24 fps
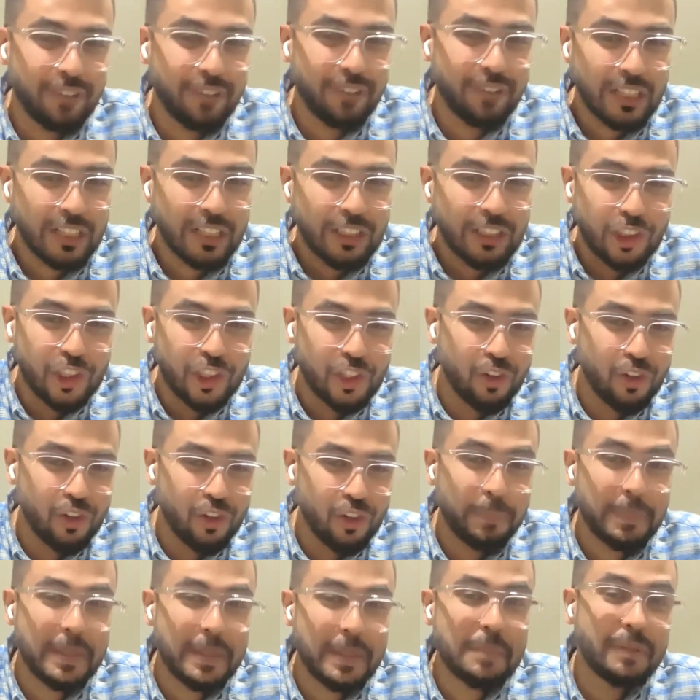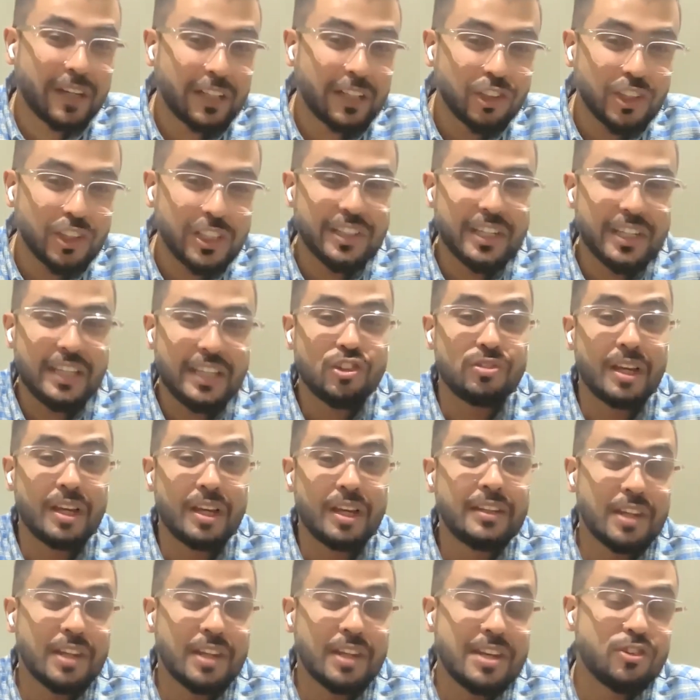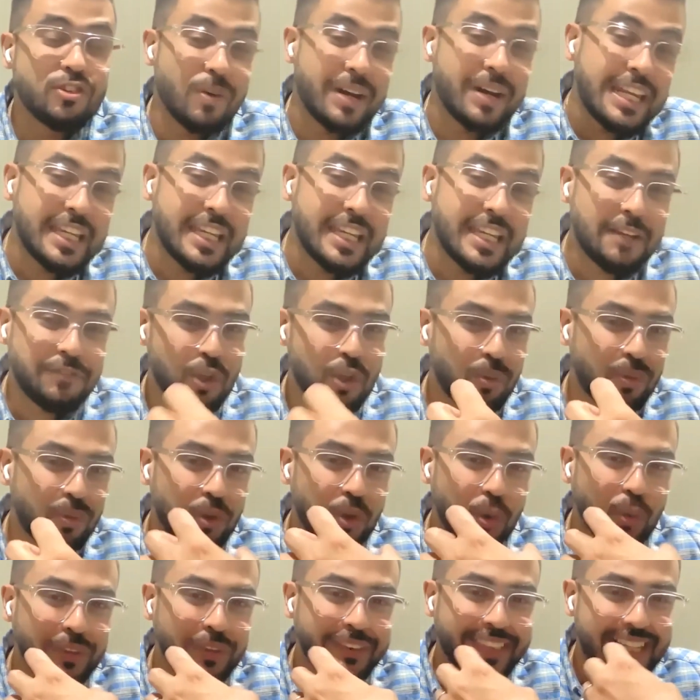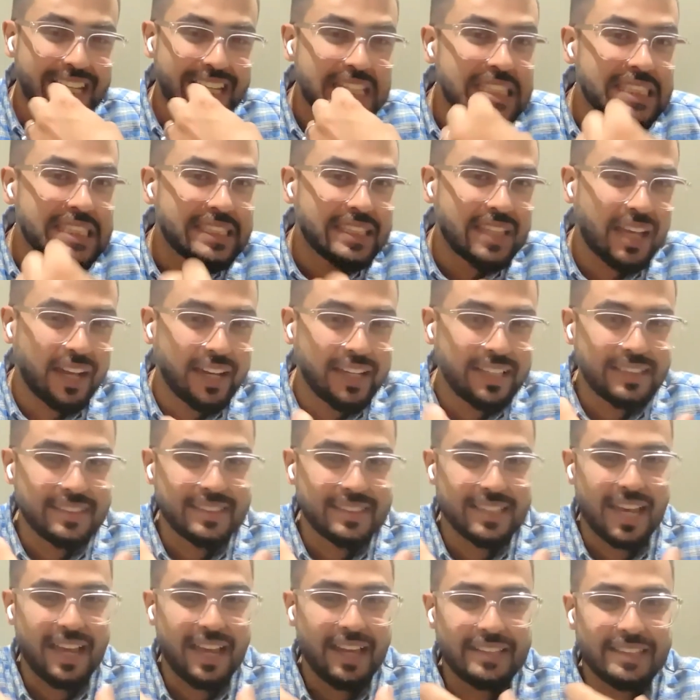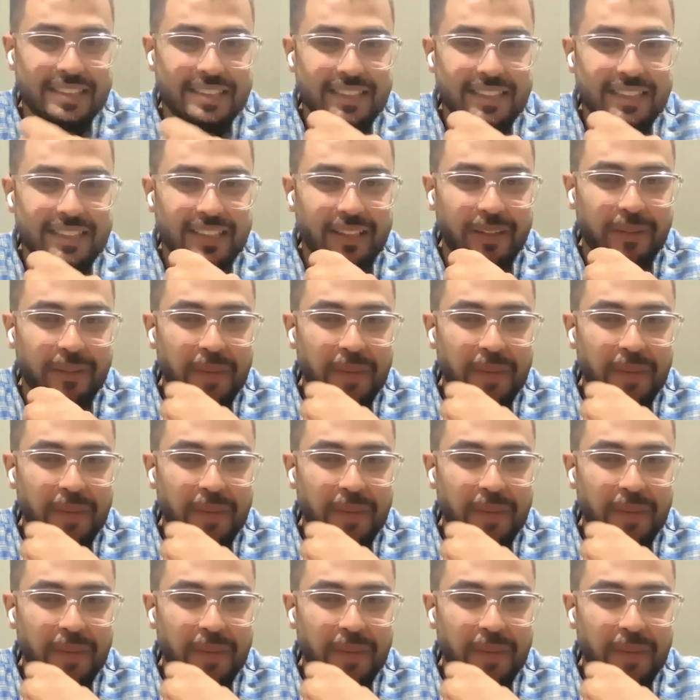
function or people function it really gives you those insights and